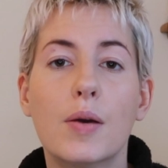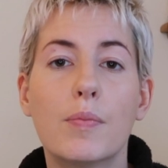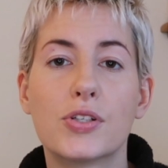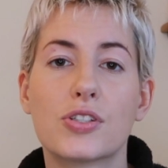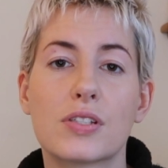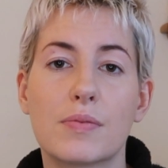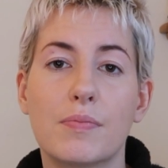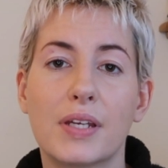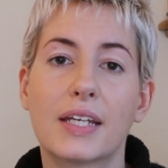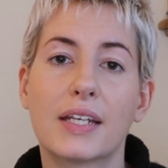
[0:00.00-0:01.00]
but just
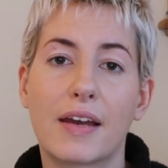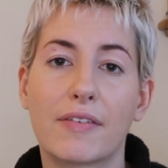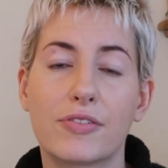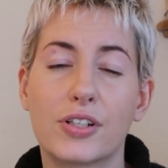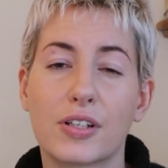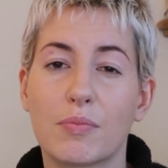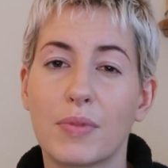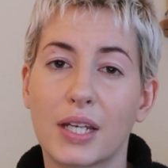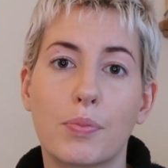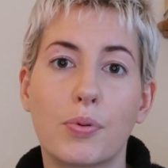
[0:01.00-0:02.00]
make an effort and
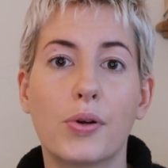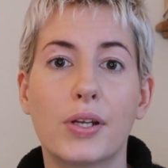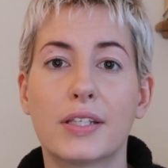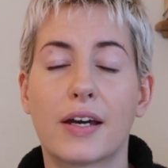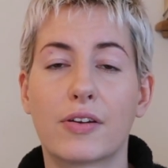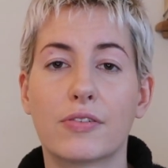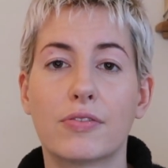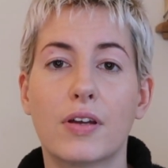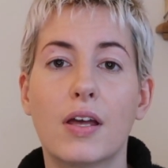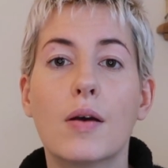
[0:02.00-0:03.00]
make a point out of
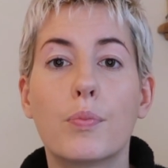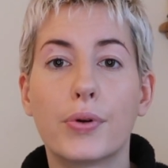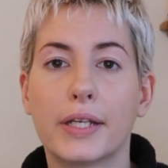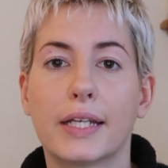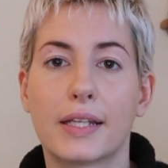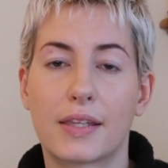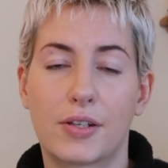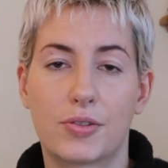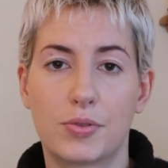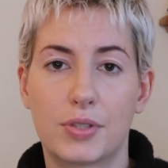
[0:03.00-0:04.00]
breaking
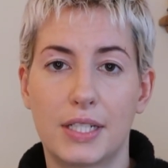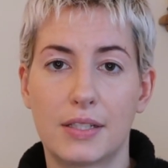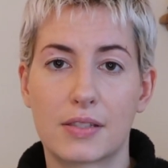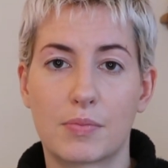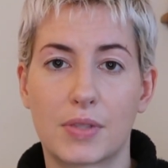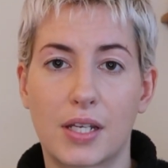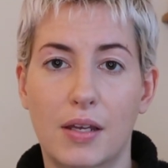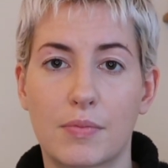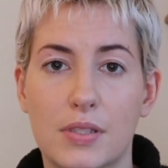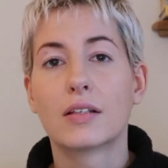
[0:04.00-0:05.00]
that routine
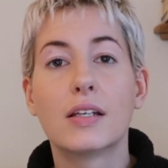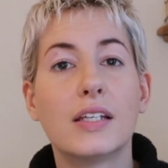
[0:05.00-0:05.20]
sometimes.